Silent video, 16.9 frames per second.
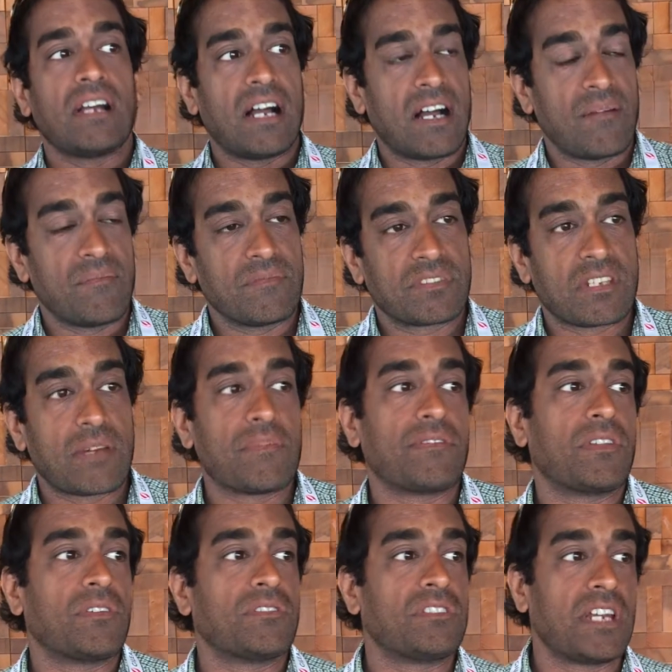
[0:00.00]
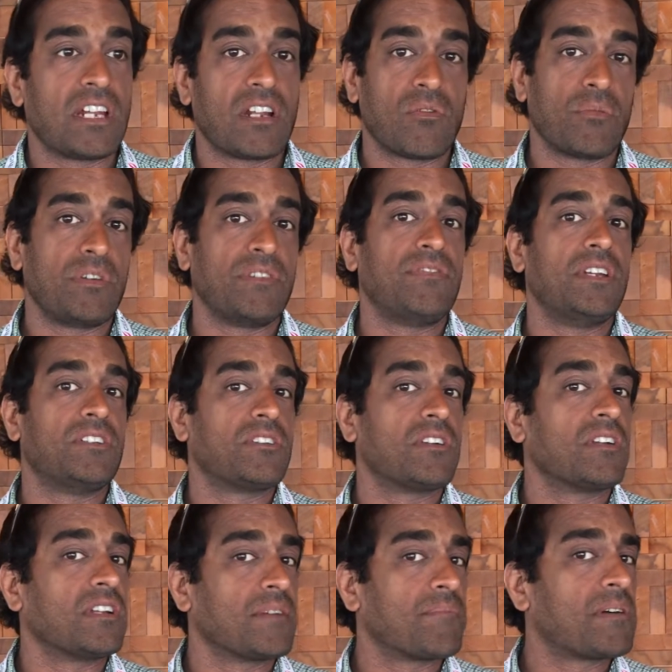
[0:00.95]
um, some of those data will be
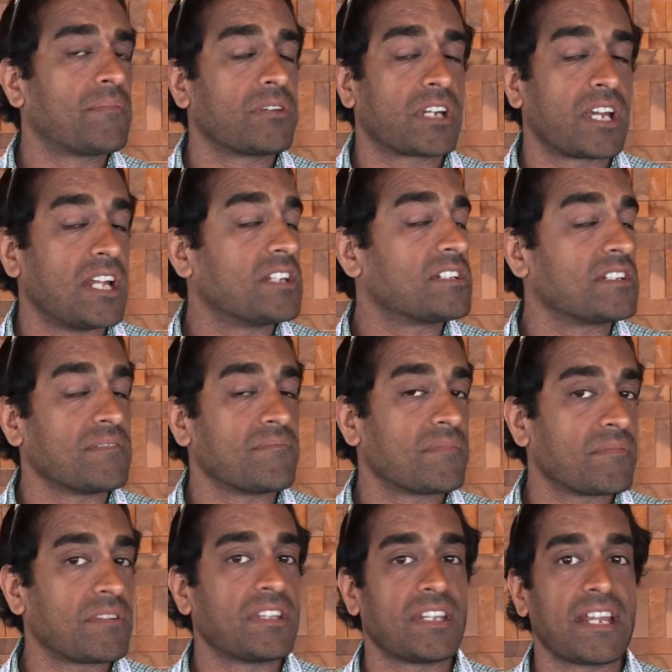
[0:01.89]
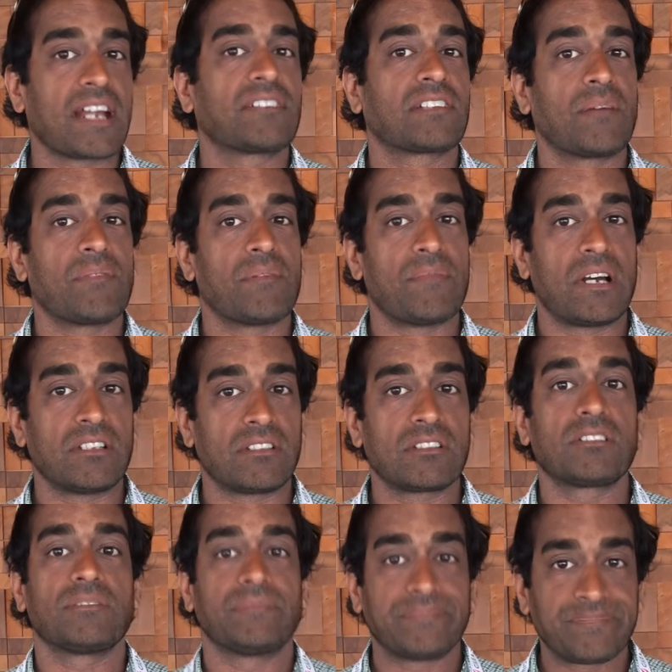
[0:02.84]
featured in a publication in the next couple
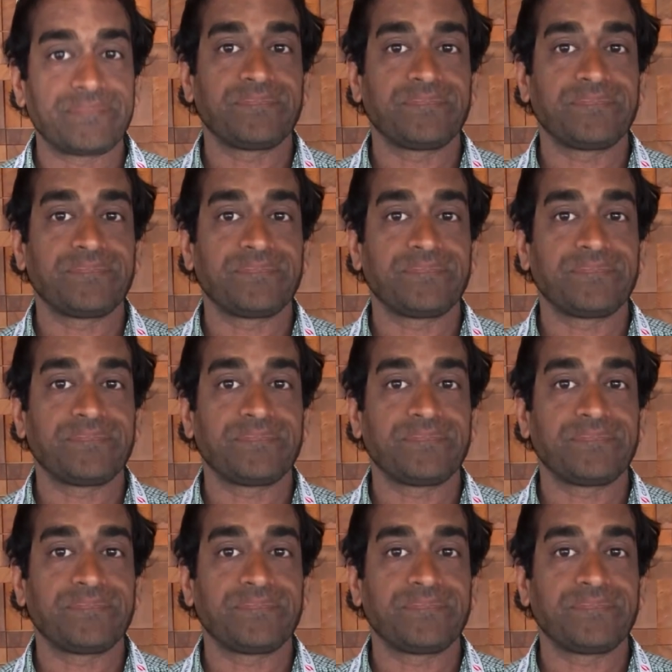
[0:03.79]
months.